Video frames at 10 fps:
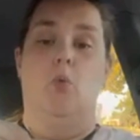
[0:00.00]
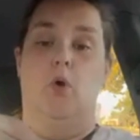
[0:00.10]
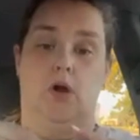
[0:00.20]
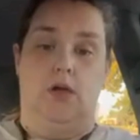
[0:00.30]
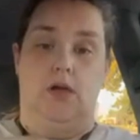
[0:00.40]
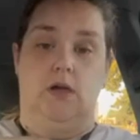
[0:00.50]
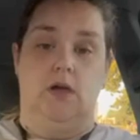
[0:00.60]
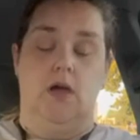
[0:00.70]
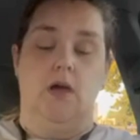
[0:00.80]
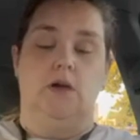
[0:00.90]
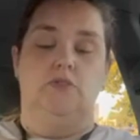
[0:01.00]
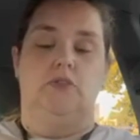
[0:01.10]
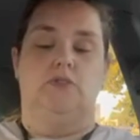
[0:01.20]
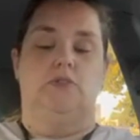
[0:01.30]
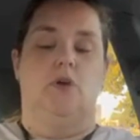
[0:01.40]
working
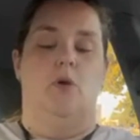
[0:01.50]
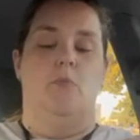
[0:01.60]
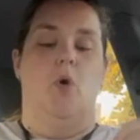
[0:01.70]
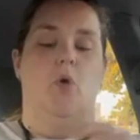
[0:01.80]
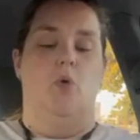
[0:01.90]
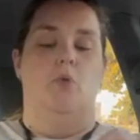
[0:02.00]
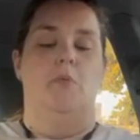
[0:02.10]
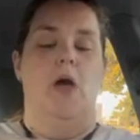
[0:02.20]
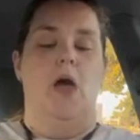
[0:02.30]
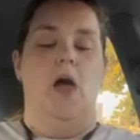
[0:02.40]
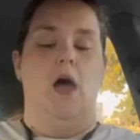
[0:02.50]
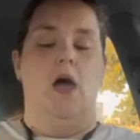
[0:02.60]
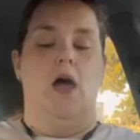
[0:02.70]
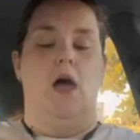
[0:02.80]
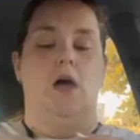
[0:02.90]
just to come home
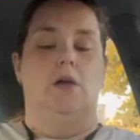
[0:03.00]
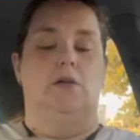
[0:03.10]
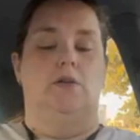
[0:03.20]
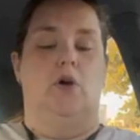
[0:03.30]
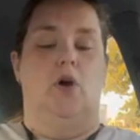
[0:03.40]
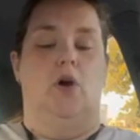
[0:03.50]
and